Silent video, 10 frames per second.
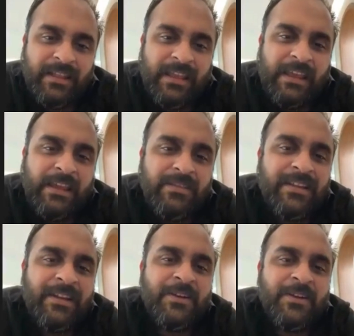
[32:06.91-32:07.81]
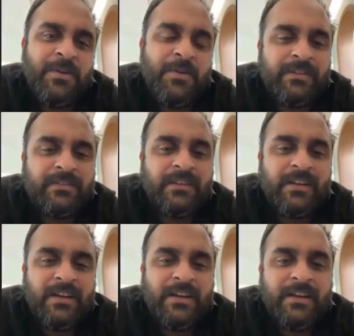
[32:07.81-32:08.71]
The easy thing to do is
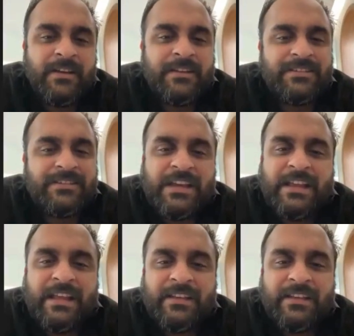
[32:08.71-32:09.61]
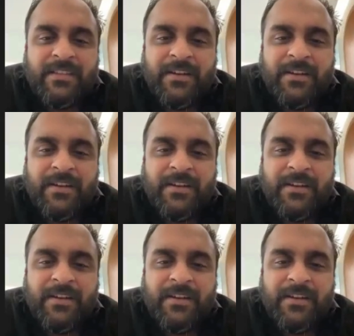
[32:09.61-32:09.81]
sharing